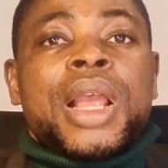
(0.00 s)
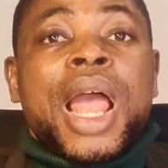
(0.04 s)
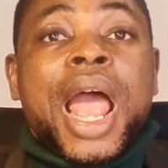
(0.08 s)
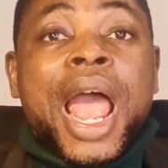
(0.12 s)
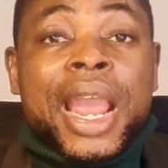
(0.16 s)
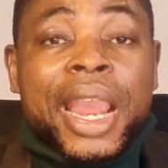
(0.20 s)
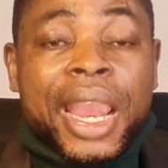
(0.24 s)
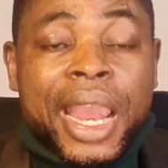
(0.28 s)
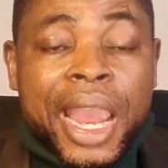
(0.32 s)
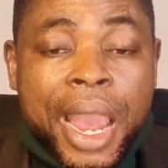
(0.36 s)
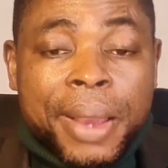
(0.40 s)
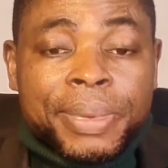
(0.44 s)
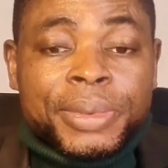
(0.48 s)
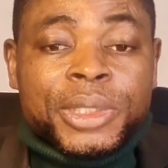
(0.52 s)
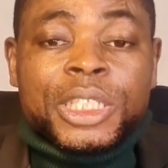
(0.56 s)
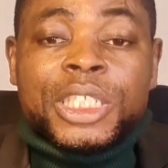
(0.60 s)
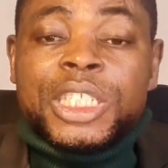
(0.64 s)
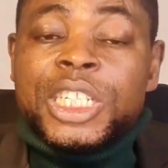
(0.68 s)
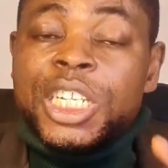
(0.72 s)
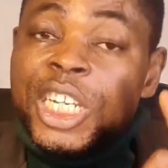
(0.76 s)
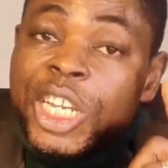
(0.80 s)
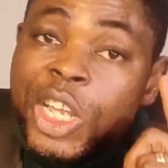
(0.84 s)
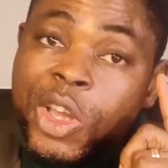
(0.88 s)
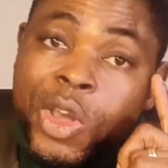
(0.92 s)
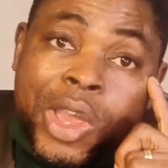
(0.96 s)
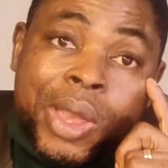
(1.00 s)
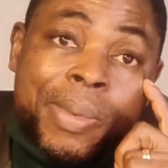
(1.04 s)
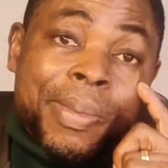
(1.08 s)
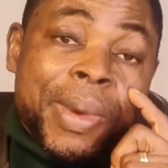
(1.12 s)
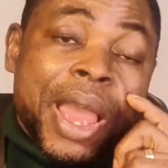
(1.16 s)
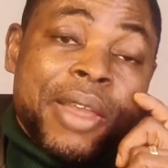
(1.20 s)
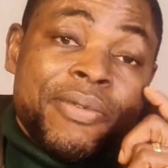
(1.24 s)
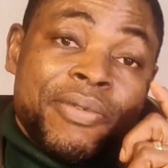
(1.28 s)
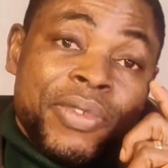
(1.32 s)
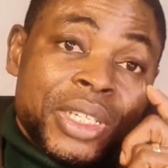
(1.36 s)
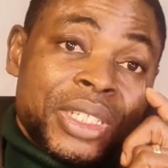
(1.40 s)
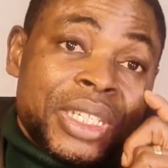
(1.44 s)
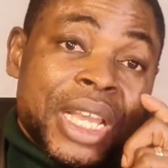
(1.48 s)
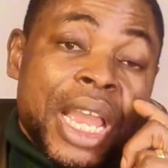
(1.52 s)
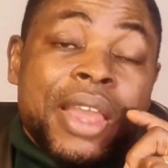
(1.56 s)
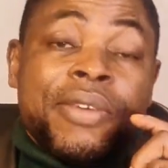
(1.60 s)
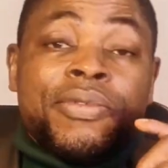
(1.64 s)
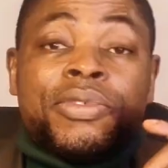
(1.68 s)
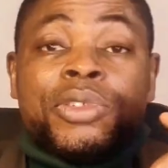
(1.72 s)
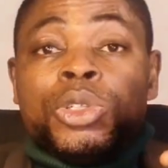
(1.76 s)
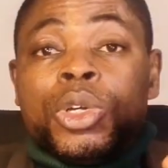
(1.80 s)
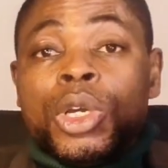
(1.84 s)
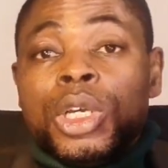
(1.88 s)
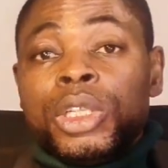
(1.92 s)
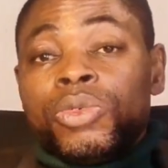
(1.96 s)
I kept renewing my visa,
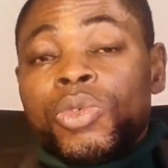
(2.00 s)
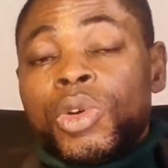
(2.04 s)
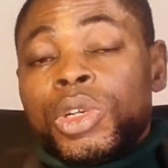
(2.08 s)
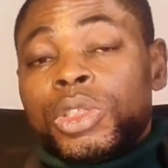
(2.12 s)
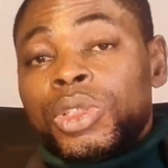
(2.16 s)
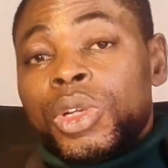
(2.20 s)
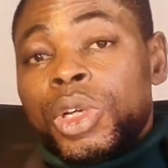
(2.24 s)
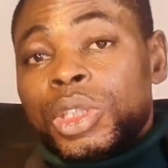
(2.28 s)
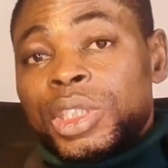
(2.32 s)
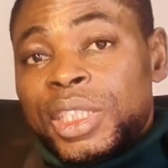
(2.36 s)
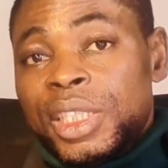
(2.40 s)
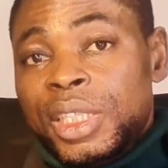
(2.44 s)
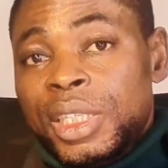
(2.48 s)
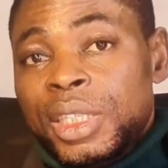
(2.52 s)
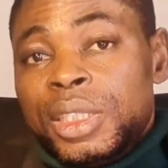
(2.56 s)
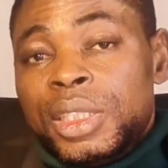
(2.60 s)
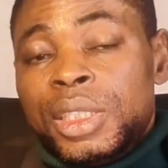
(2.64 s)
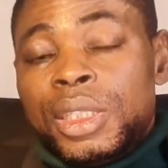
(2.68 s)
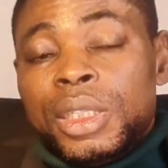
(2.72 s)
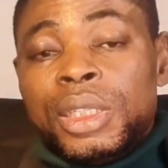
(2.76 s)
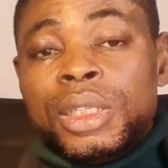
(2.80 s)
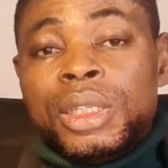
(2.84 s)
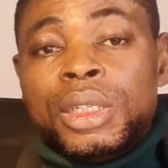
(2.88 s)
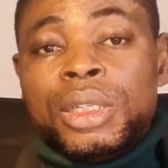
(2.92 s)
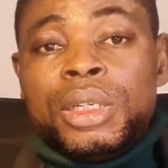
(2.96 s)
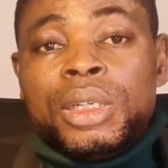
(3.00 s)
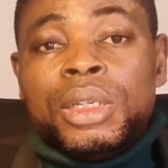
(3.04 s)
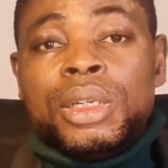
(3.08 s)
even though it was not easy.